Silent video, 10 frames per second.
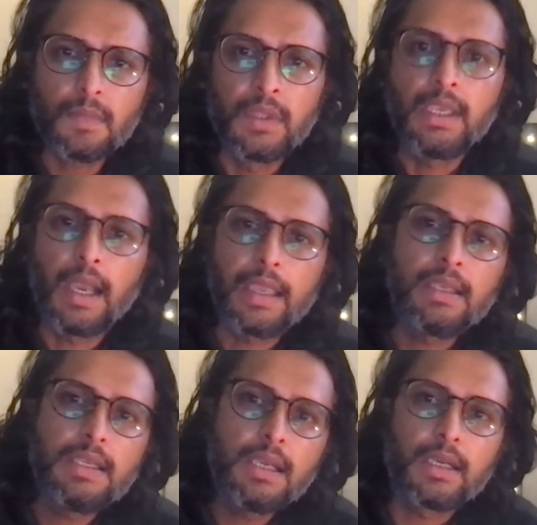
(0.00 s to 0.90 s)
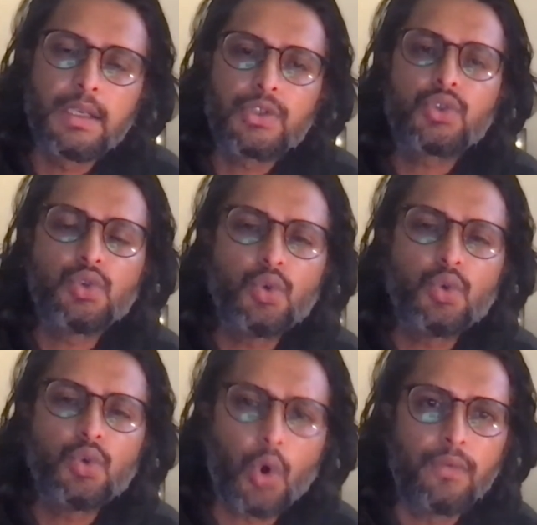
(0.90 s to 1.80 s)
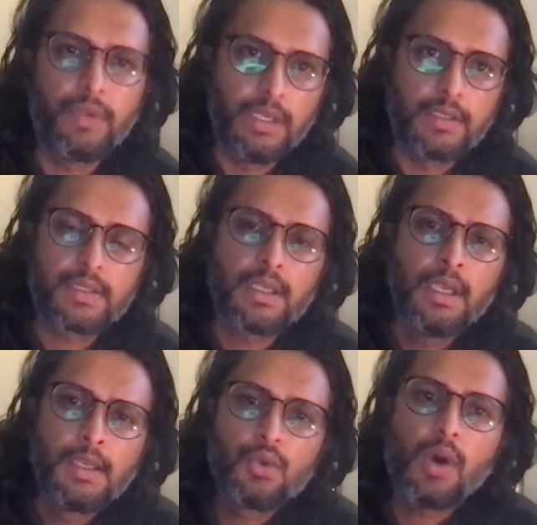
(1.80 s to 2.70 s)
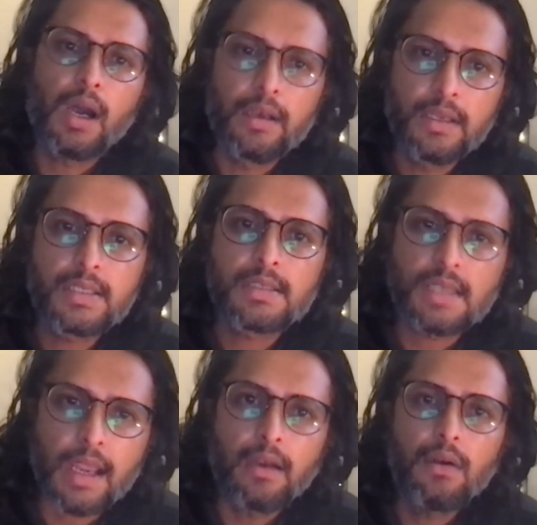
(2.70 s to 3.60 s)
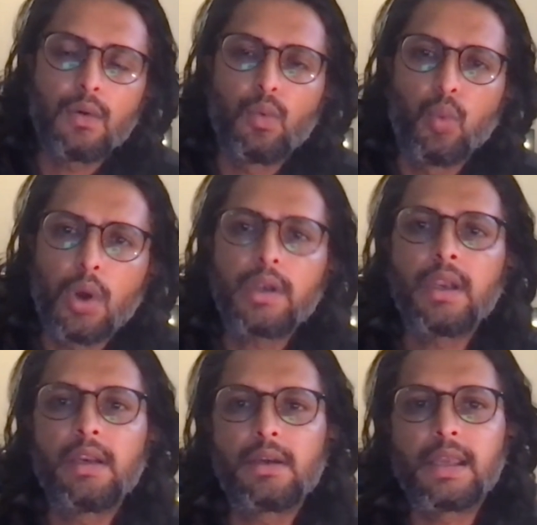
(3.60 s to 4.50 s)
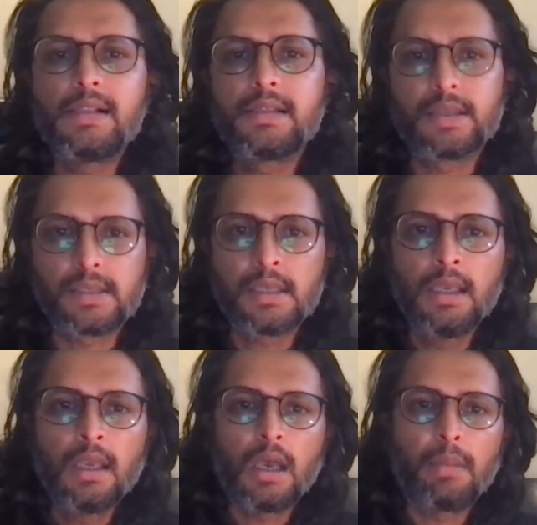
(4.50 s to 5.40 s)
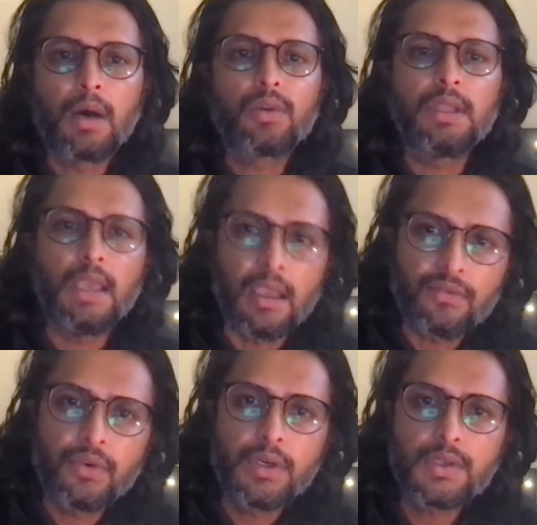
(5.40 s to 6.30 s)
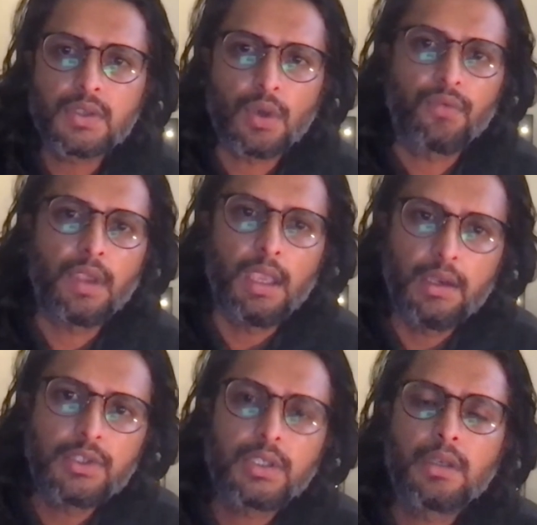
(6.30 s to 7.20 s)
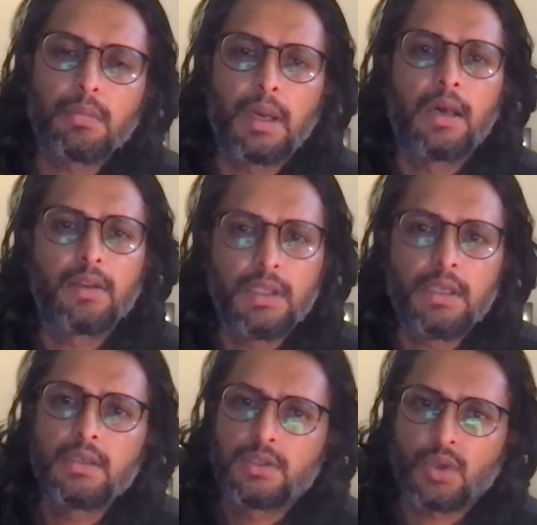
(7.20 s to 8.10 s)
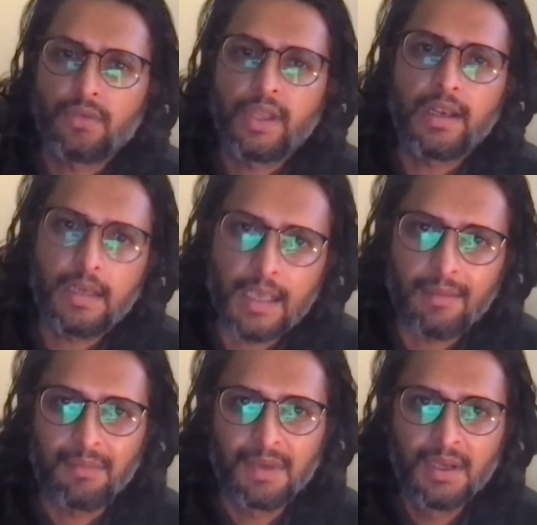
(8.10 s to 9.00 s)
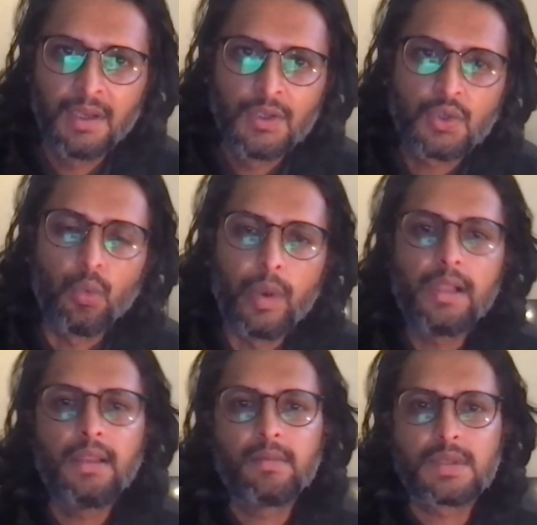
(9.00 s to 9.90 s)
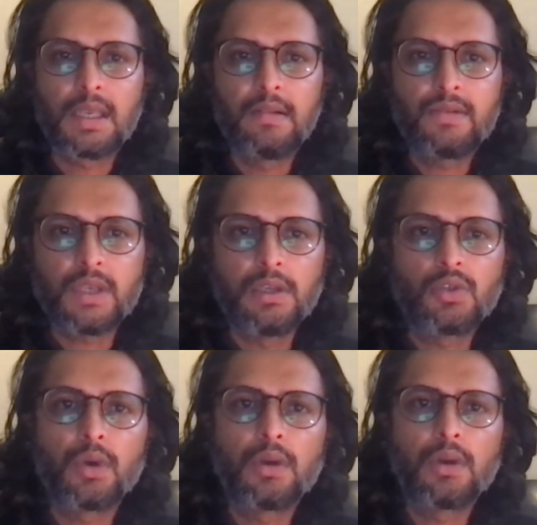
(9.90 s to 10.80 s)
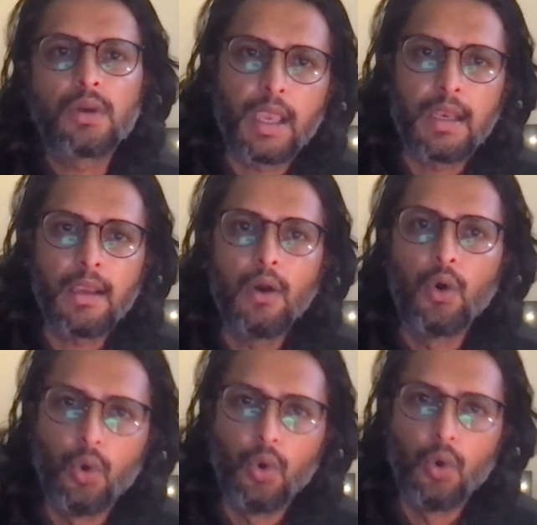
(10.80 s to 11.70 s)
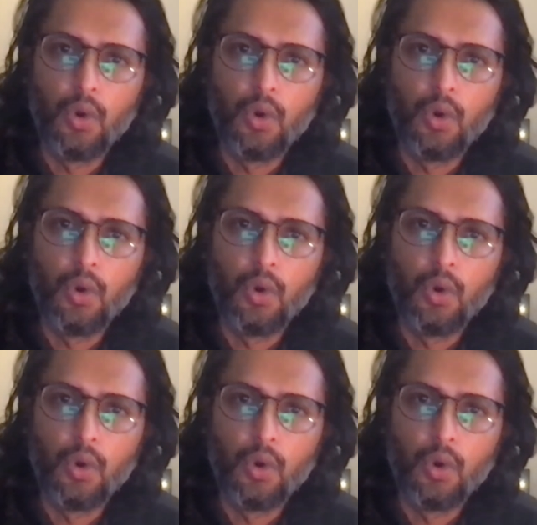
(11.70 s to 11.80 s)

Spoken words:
The idea is through all of these to understand what it tells us about the efforts of ancient Bharatiyas of that time to will themselves into an organic whole.